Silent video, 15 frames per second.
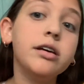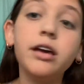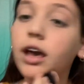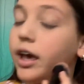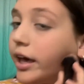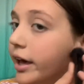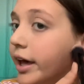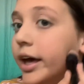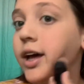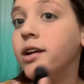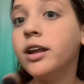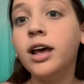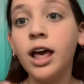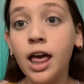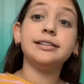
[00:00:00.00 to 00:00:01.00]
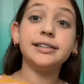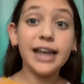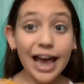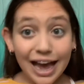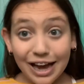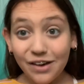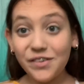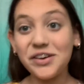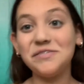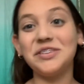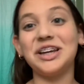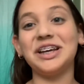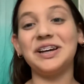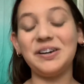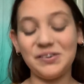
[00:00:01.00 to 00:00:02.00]
And now I'm
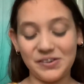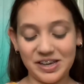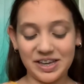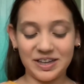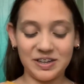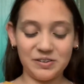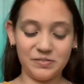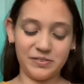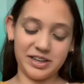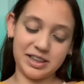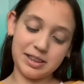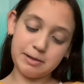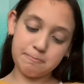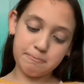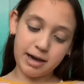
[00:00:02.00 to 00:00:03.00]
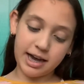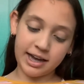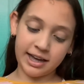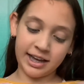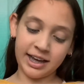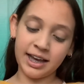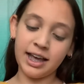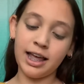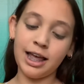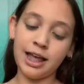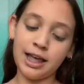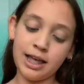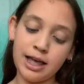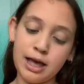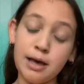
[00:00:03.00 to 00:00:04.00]
gonna go in with my
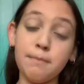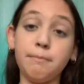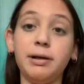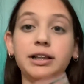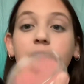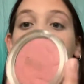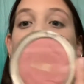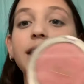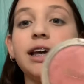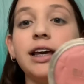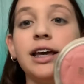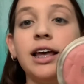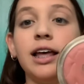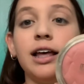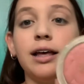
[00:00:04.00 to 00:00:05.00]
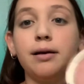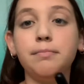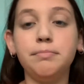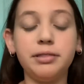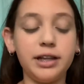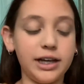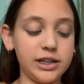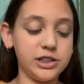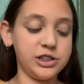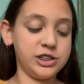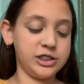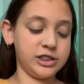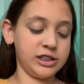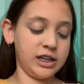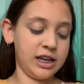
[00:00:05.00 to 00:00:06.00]
Milani
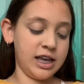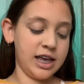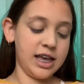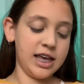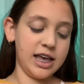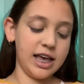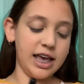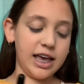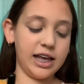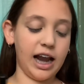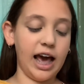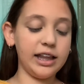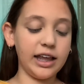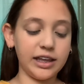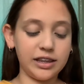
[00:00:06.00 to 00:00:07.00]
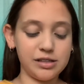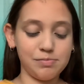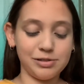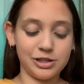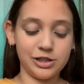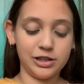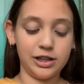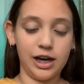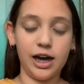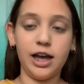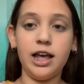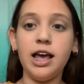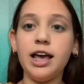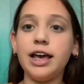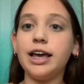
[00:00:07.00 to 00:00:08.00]
blush. And I like this blush a lot.